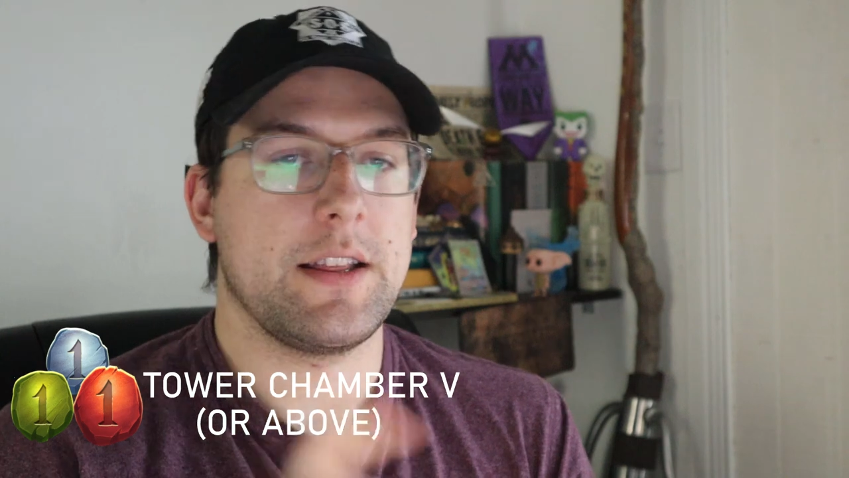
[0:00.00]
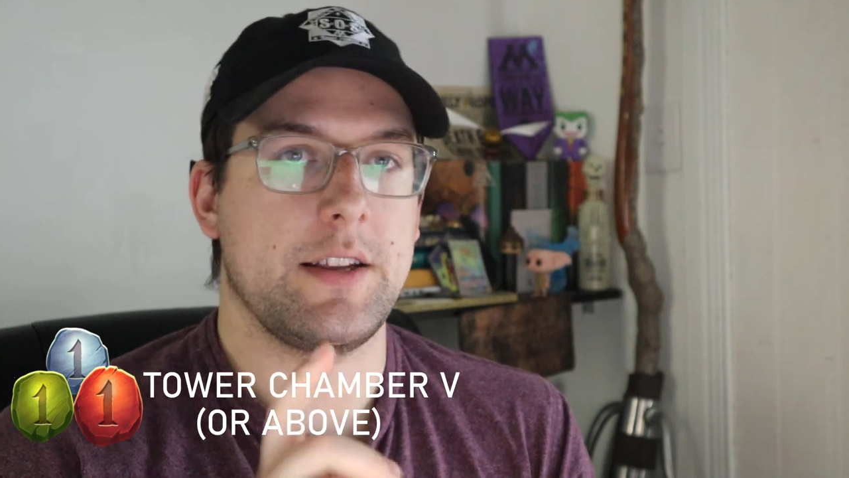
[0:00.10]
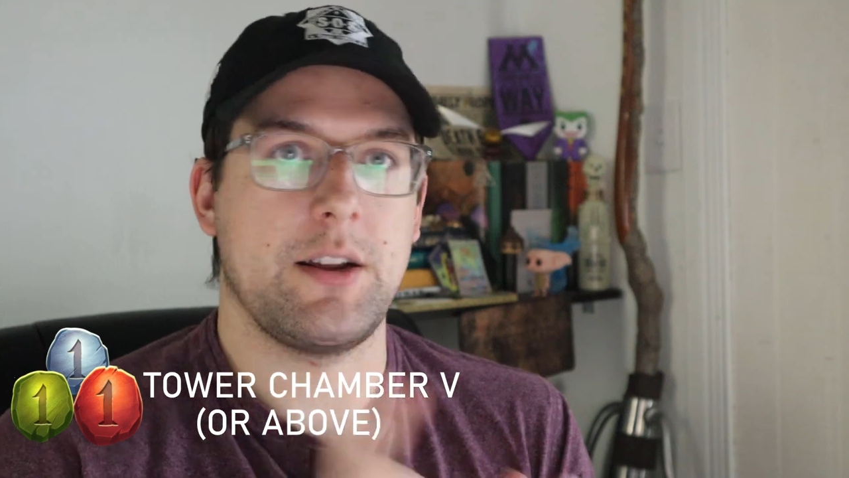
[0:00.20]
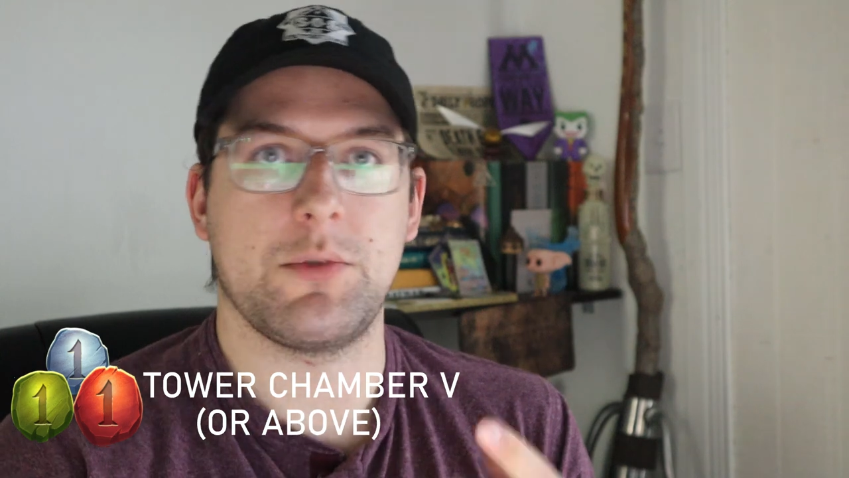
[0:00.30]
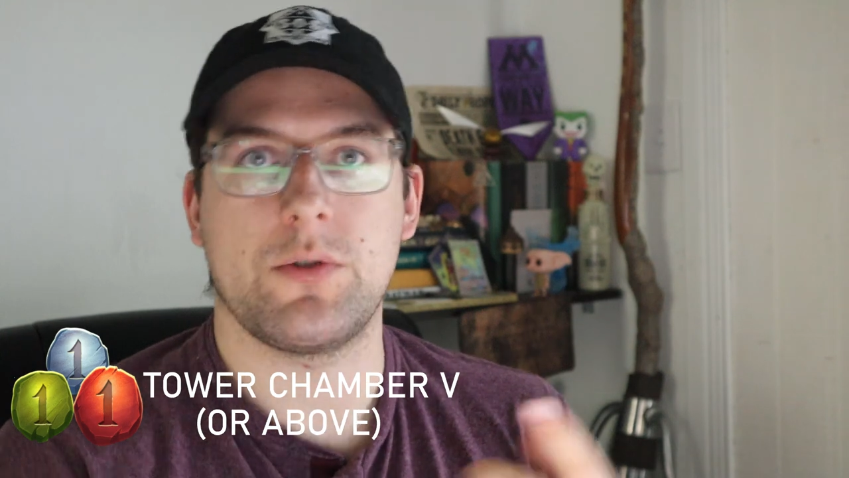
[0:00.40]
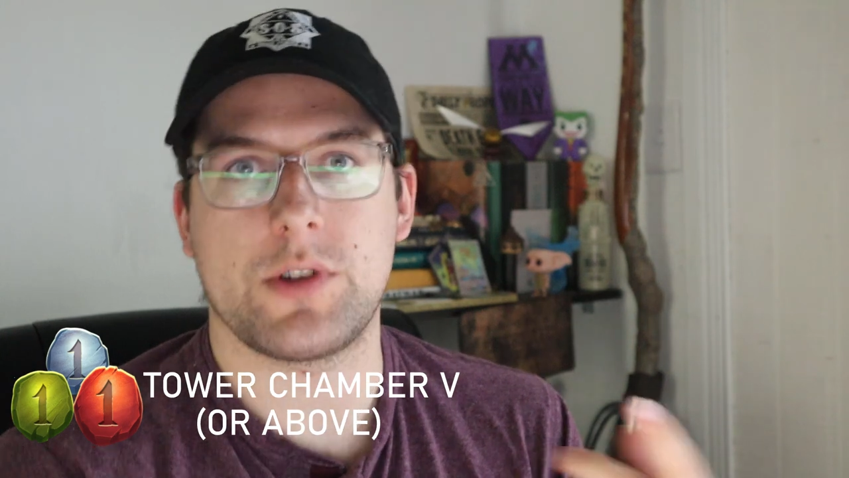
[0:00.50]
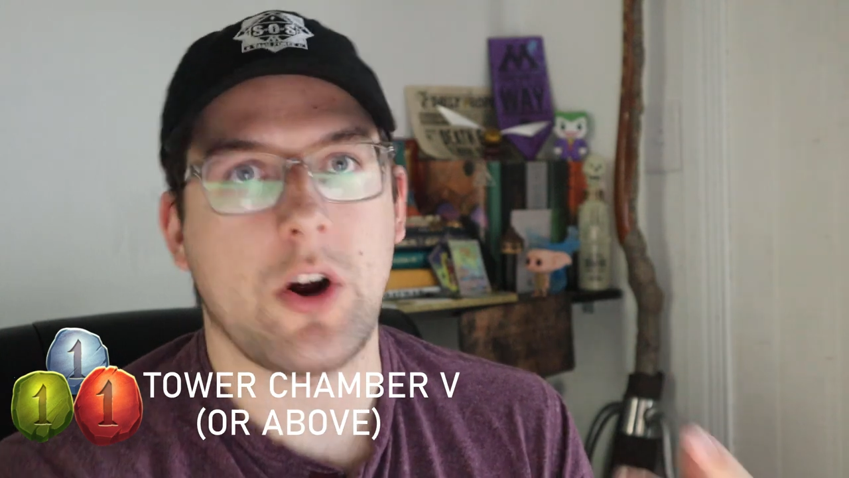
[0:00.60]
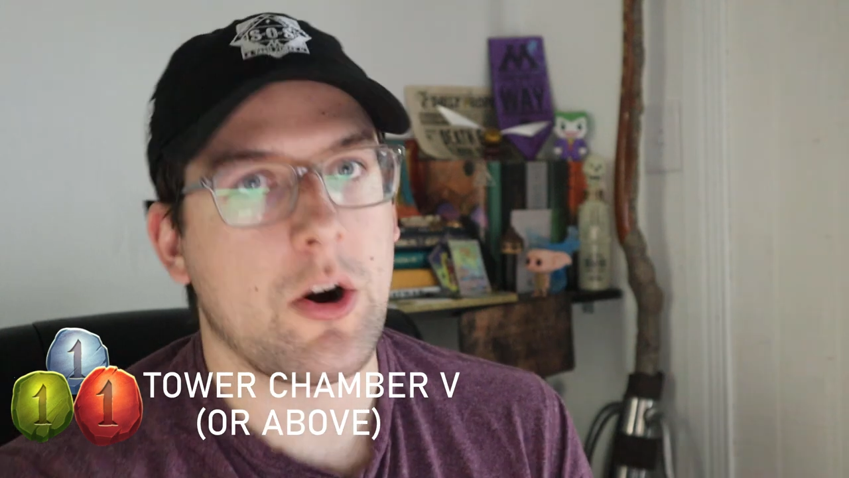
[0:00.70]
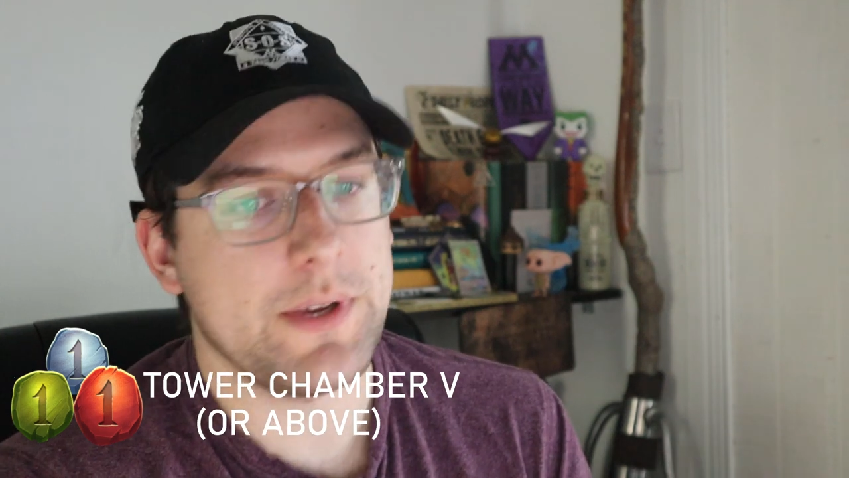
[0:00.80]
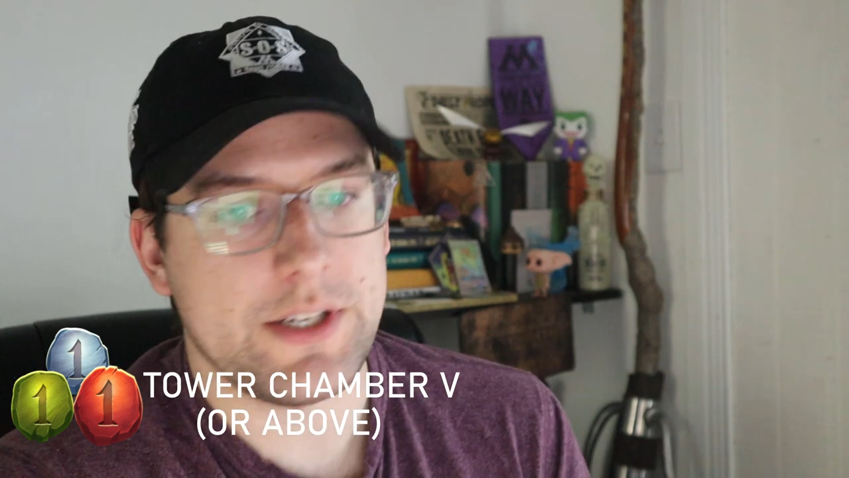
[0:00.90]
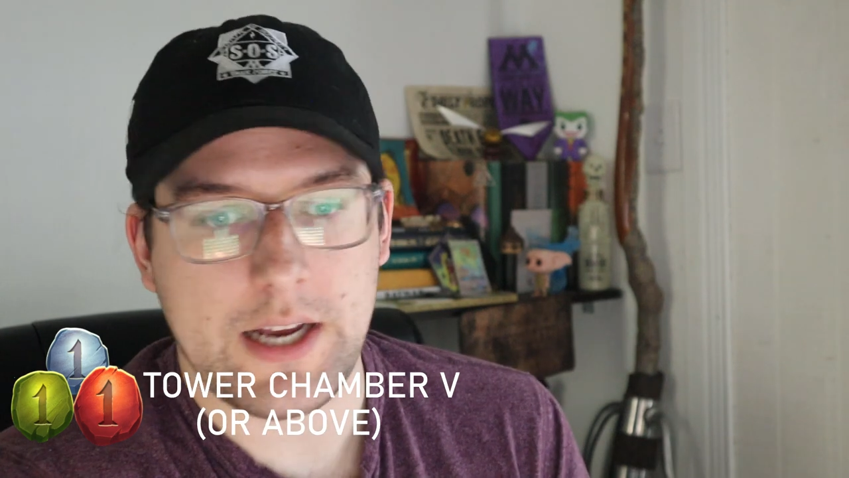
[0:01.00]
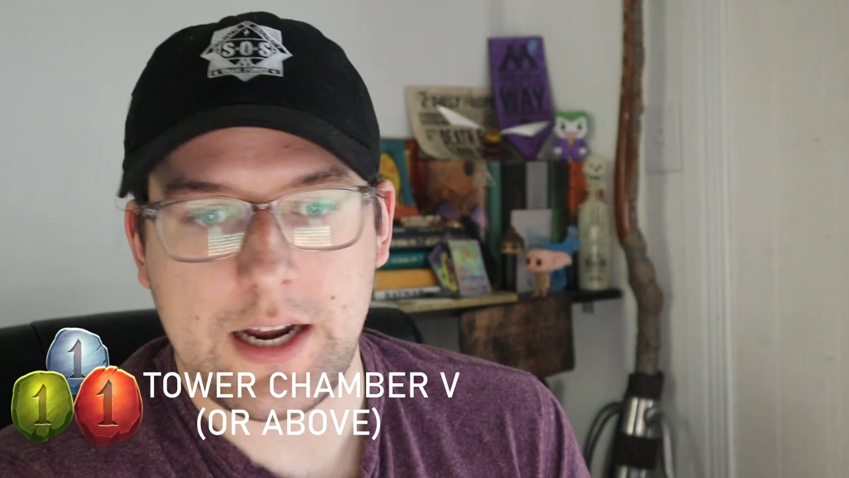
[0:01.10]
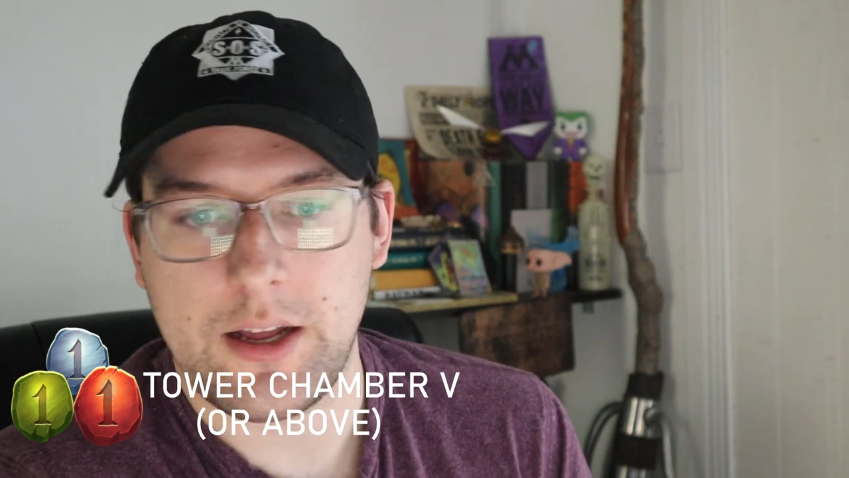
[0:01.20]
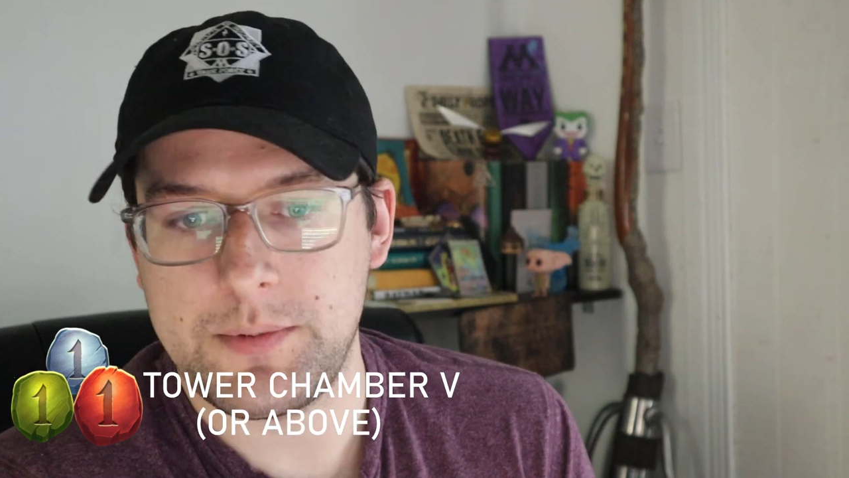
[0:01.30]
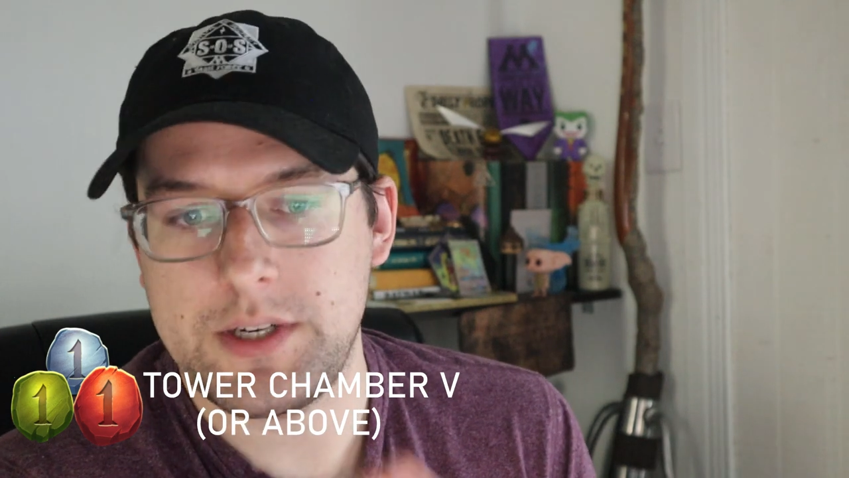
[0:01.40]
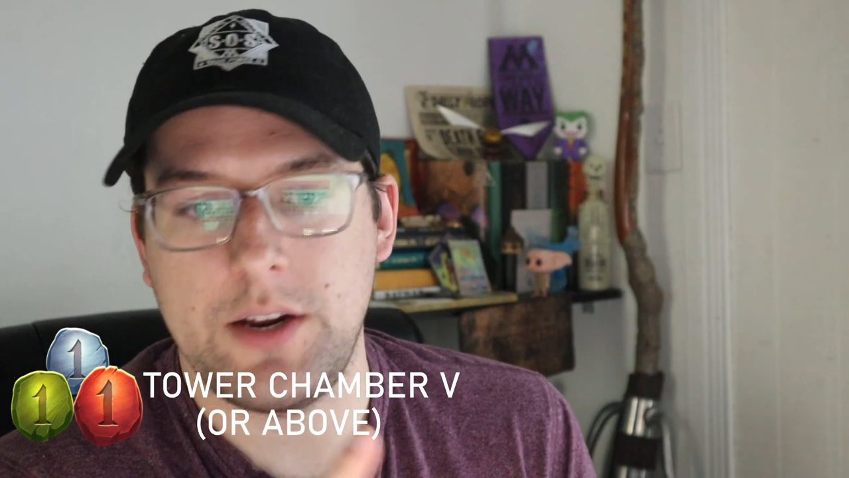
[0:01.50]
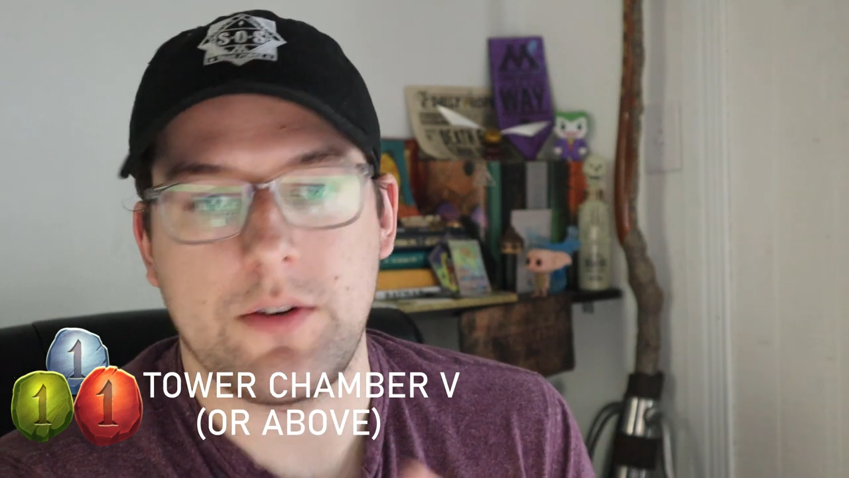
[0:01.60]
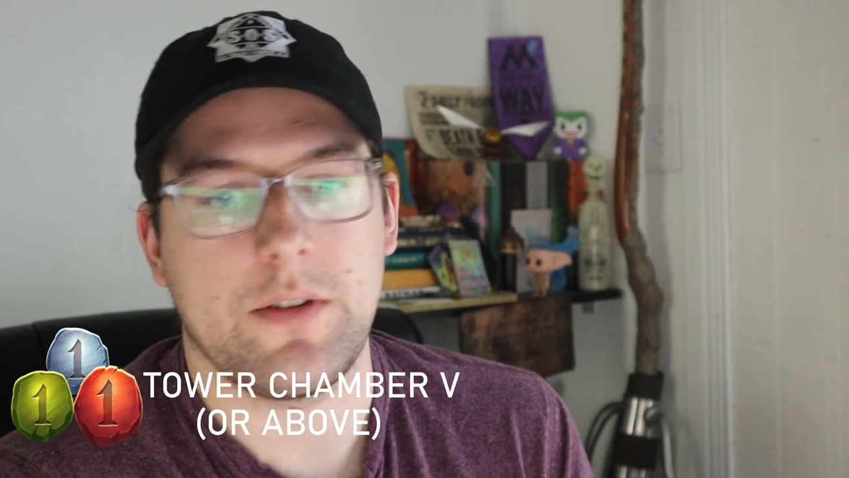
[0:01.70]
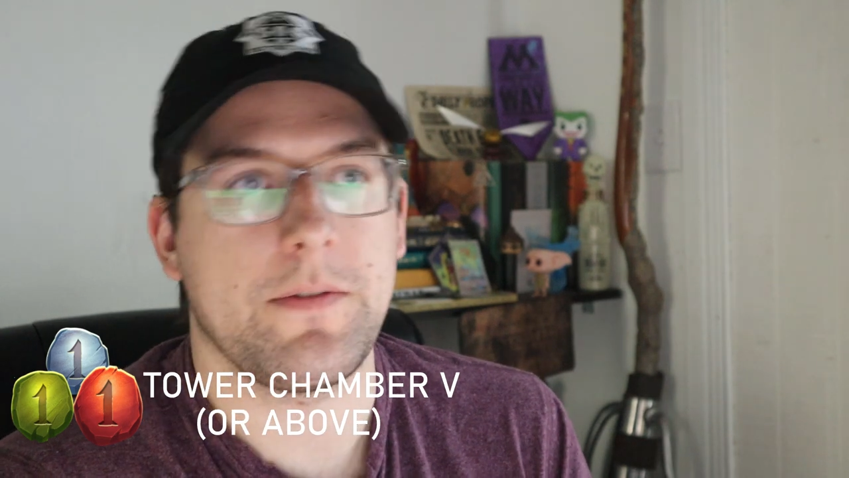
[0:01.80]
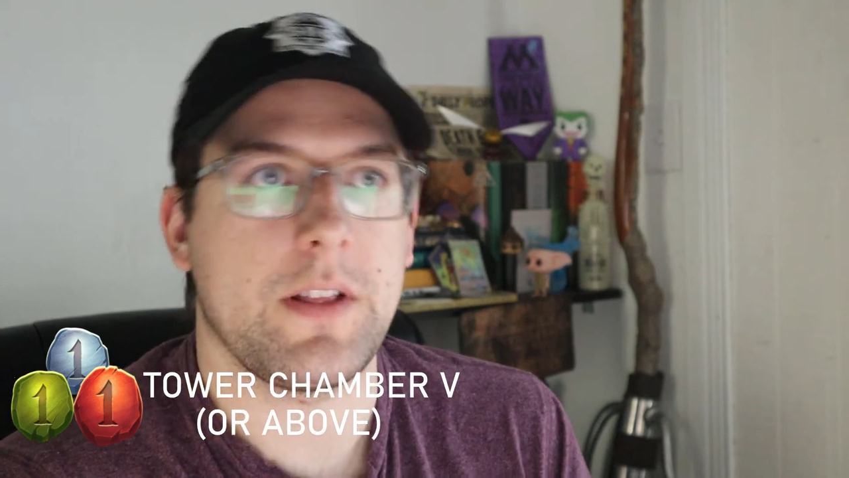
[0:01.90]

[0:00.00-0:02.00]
the Dumbledore's Army sign-up sheet or the